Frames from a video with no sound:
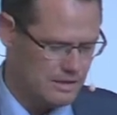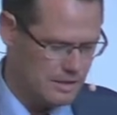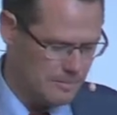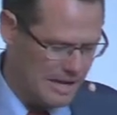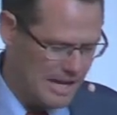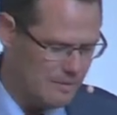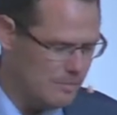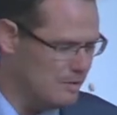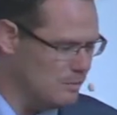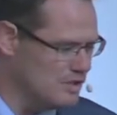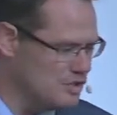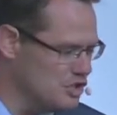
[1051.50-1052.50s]
this
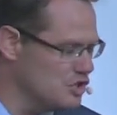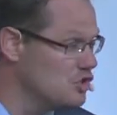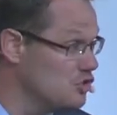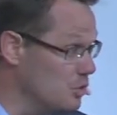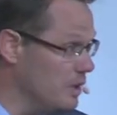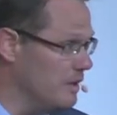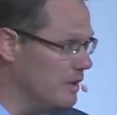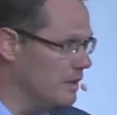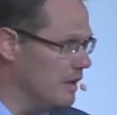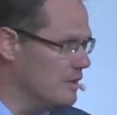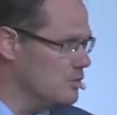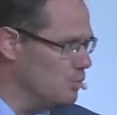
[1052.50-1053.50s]
commandment was just
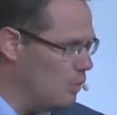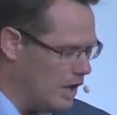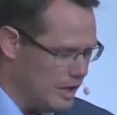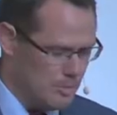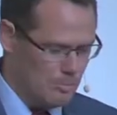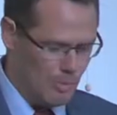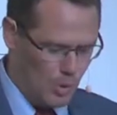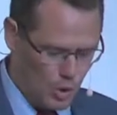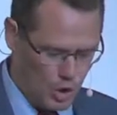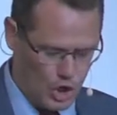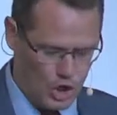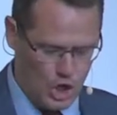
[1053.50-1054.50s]
treated as one
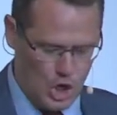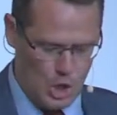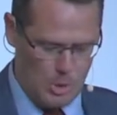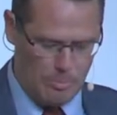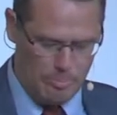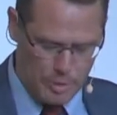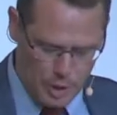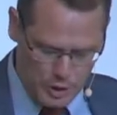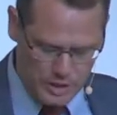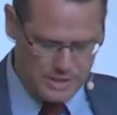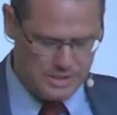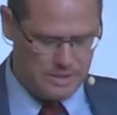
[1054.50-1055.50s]
more
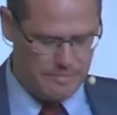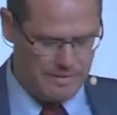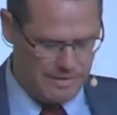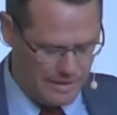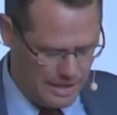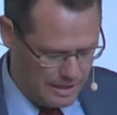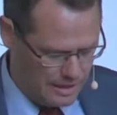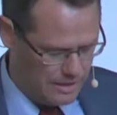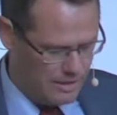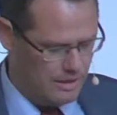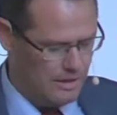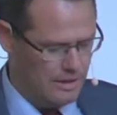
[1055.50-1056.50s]
burdensome
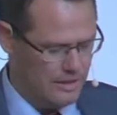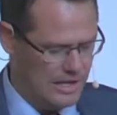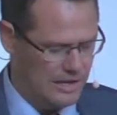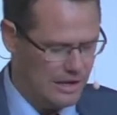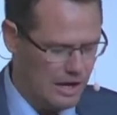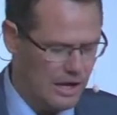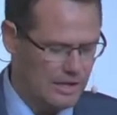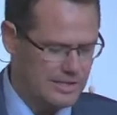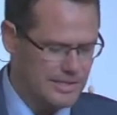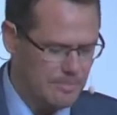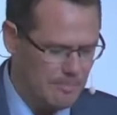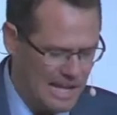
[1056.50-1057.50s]
thing that
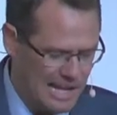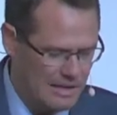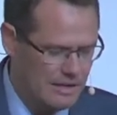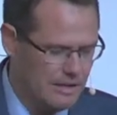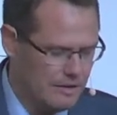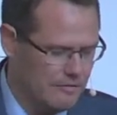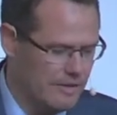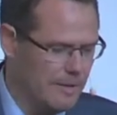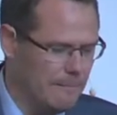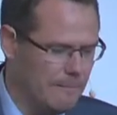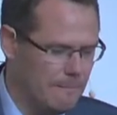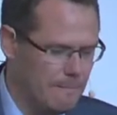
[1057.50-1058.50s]
God demanded of
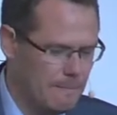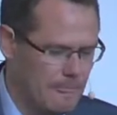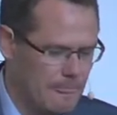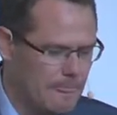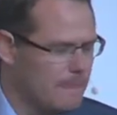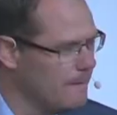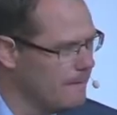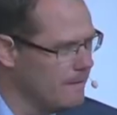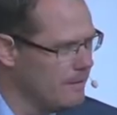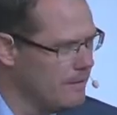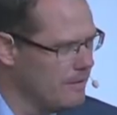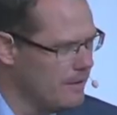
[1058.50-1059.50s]
them.
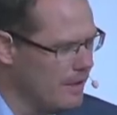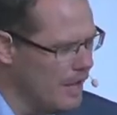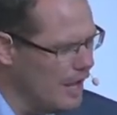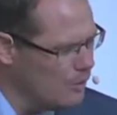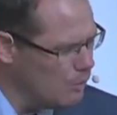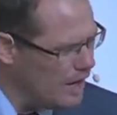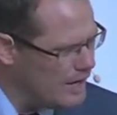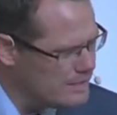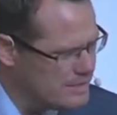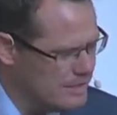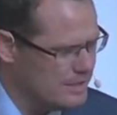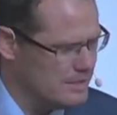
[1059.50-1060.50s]
And why
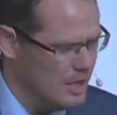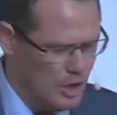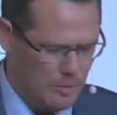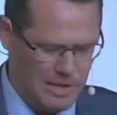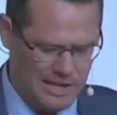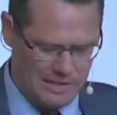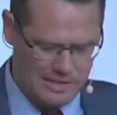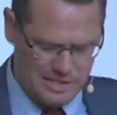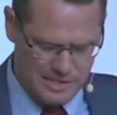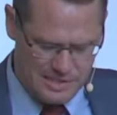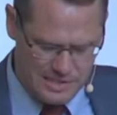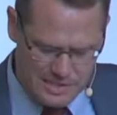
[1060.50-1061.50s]
is this?
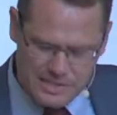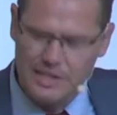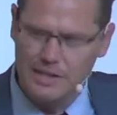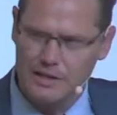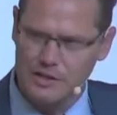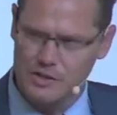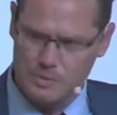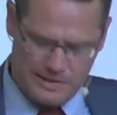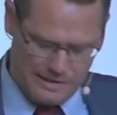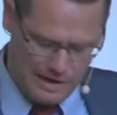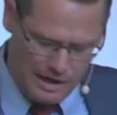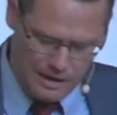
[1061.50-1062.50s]
Because sinners
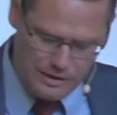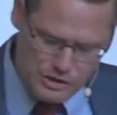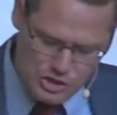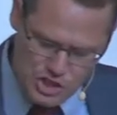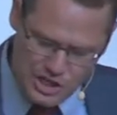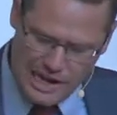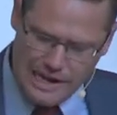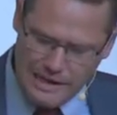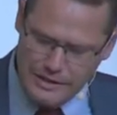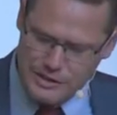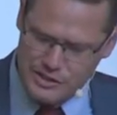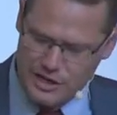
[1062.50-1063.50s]
with an
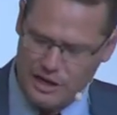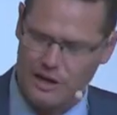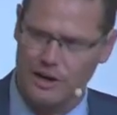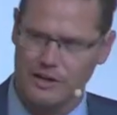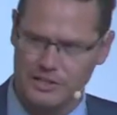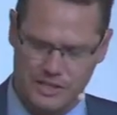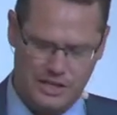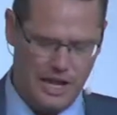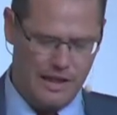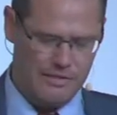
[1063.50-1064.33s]
unchanged heart